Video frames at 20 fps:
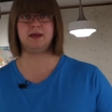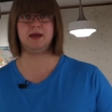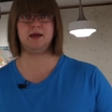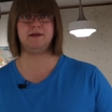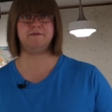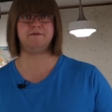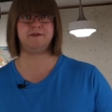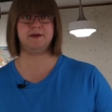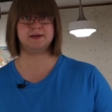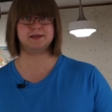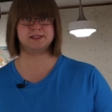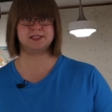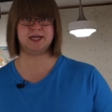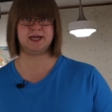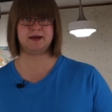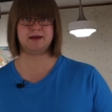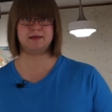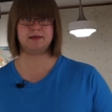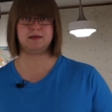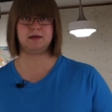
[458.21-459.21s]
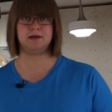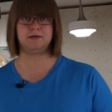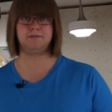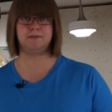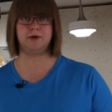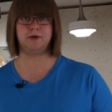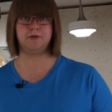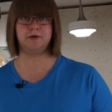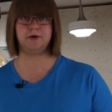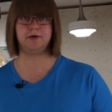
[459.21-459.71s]
and fantastic
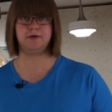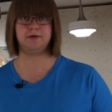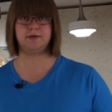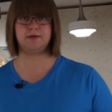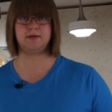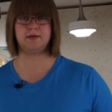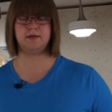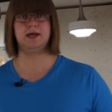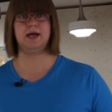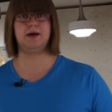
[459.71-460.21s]
motors.